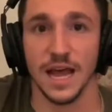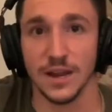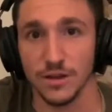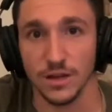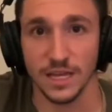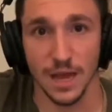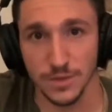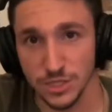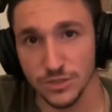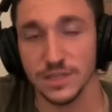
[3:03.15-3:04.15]
and uh,
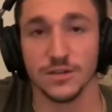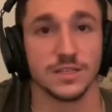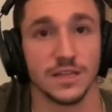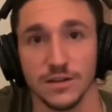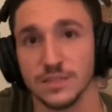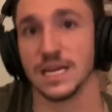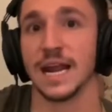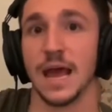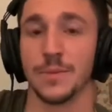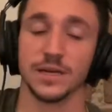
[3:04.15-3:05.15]
chemistry, their their
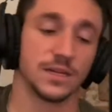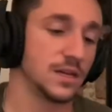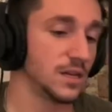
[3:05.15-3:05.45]
dynamic,